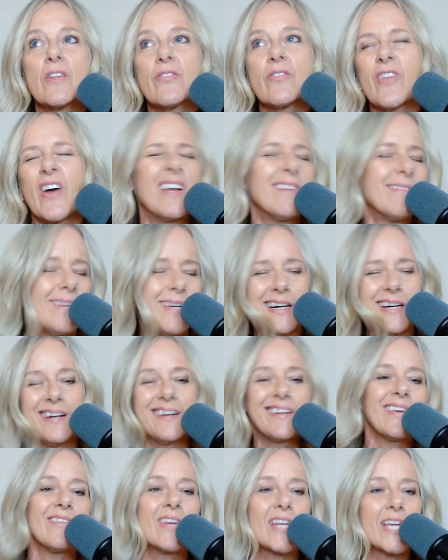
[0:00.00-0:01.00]
Thought, I'll
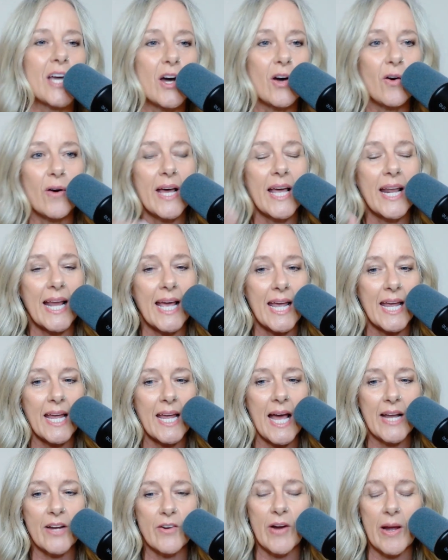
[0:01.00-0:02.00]
give it a go. And I
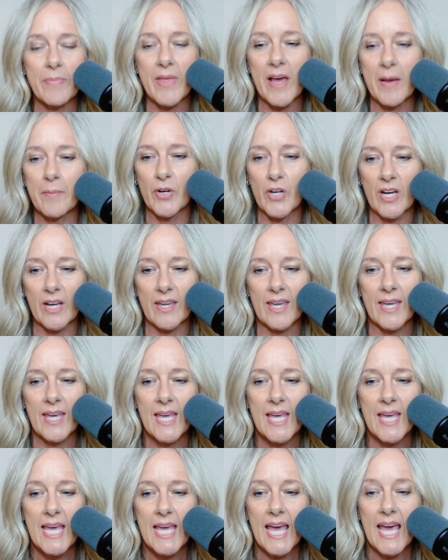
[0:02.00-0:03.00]
grabbed that book
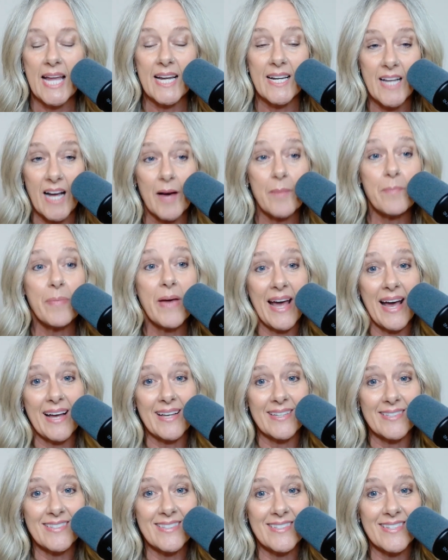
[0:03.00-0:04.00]
and got
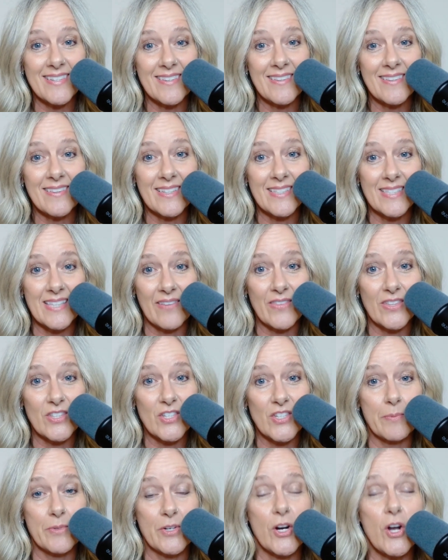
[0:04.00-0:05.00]
past the 7th
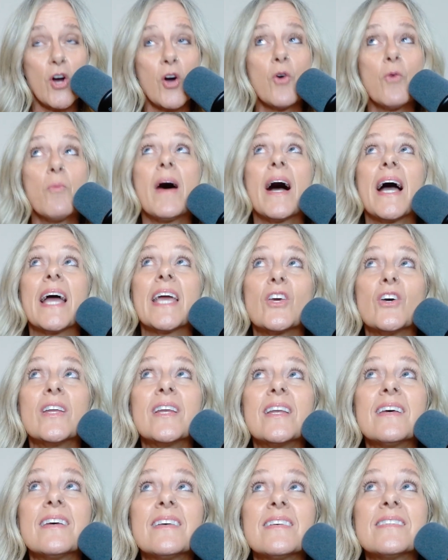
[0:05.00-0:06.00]
chapter. Oh my
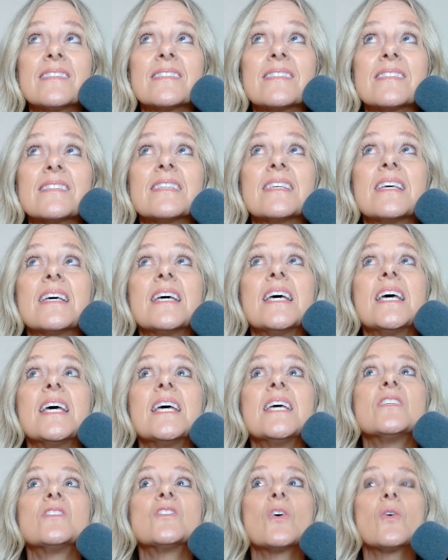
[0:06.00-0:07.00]
goodness.
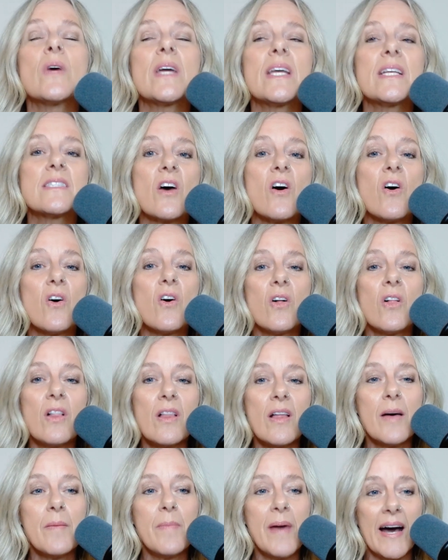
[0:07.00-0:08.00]
So it's
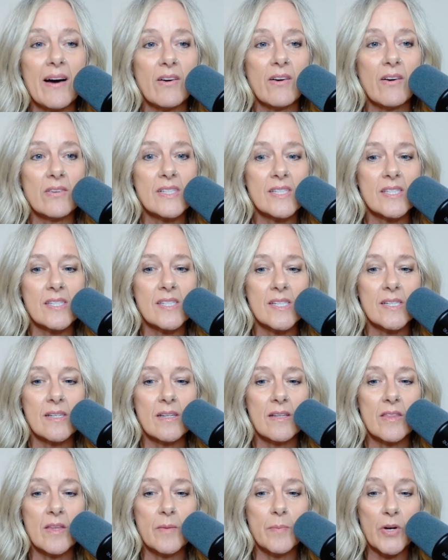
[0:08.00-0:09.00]
all about
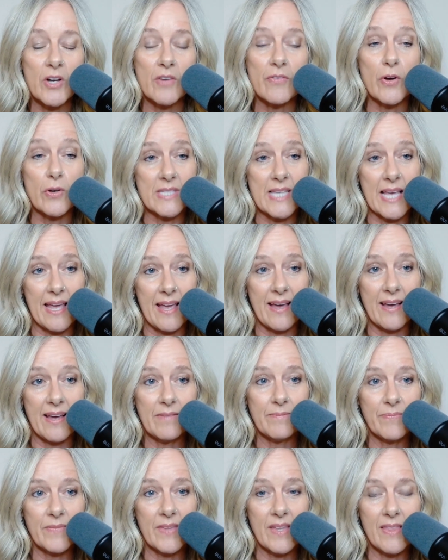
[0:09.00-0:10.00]
the book of Hosea
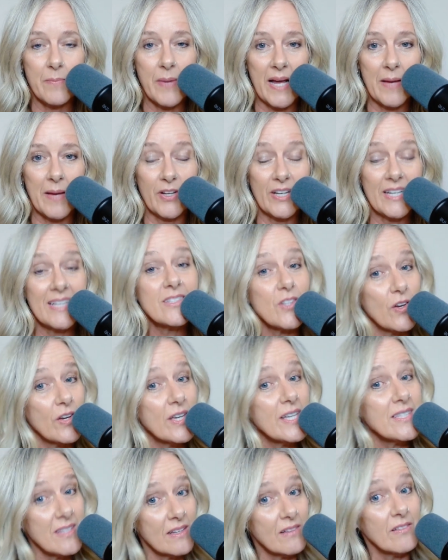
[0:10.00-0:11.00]
in the Bible. It's
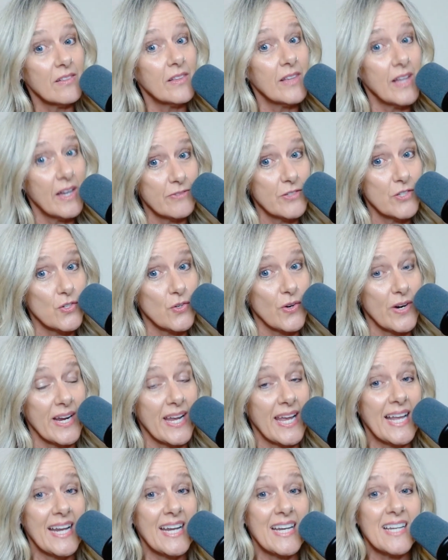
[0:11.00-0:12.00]
a love
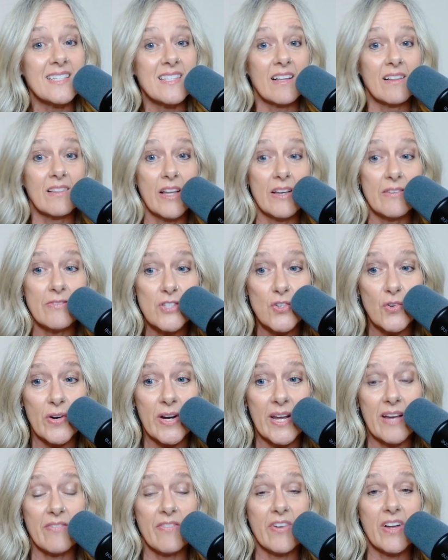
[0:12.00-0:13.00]
story, and it is a love
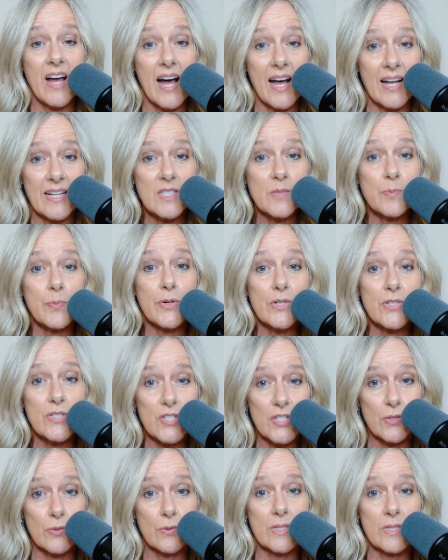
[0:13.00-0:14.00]
story of God's
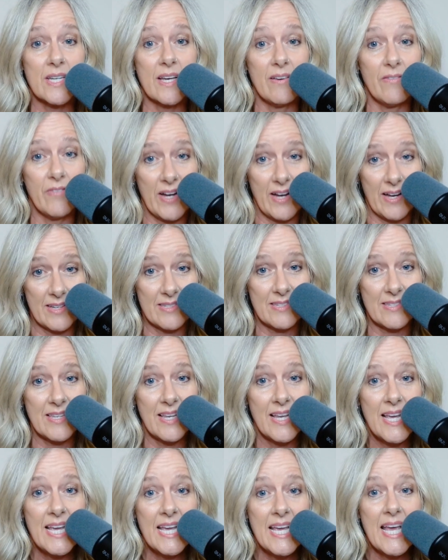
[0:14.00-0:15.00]
pursuit of us
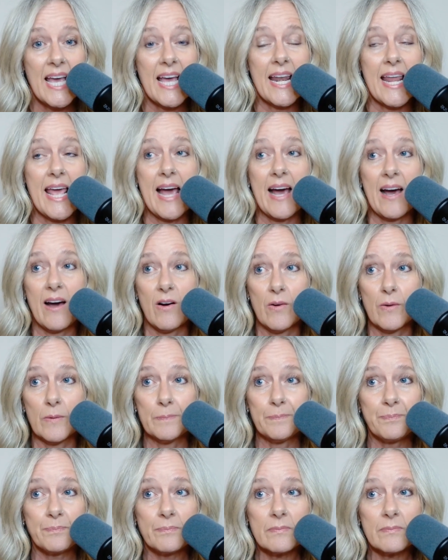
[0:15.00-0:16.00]
and how,